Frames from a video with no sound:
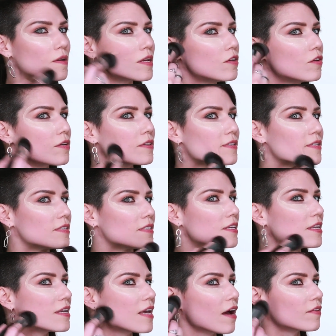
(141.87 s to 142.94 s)
And you can
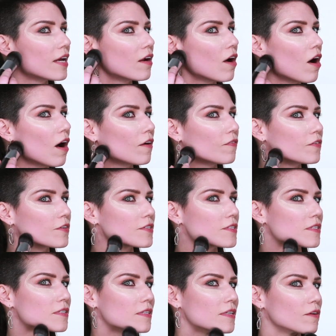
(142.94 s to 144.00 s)
see how that
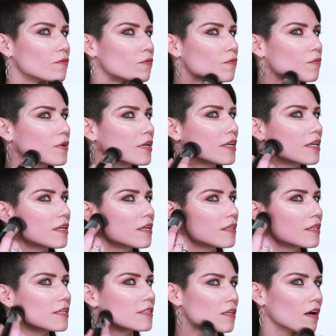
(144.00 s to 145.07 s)
offers like a
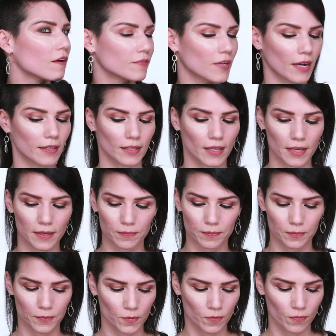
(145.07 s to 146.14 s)
really soft highlight.
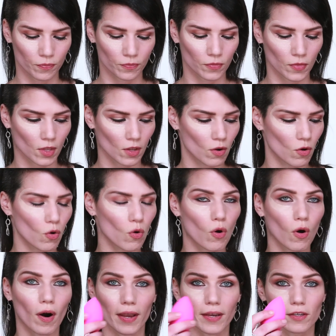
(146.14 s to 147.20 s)

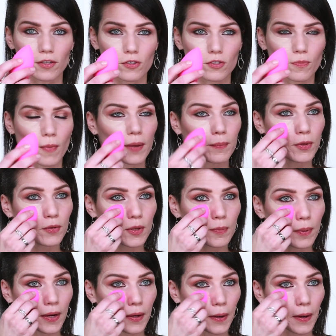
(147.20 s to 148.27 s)
Or I can use my beauty
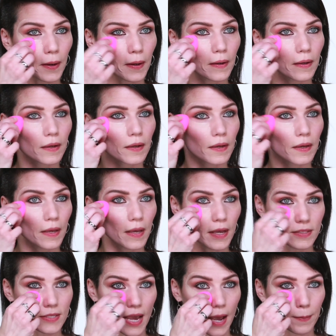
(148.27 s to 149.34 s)
blender
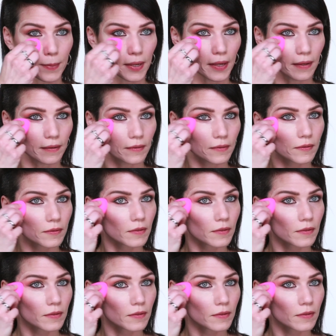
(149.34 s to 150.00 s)
and tap it in.